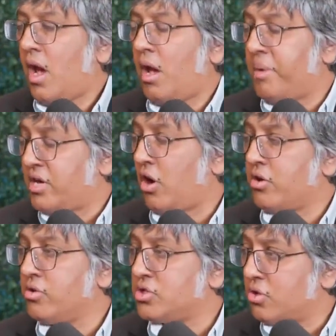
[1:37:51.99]
My
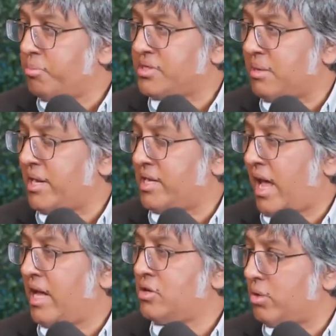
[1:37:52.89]
daughter is 30% my
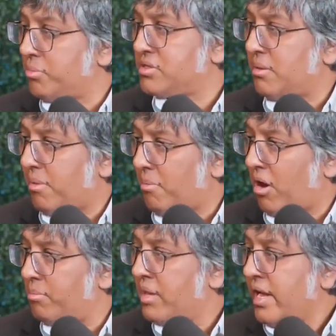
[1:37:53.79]
dad, 20% my
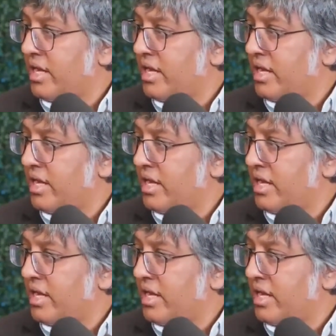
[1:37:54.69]
mom.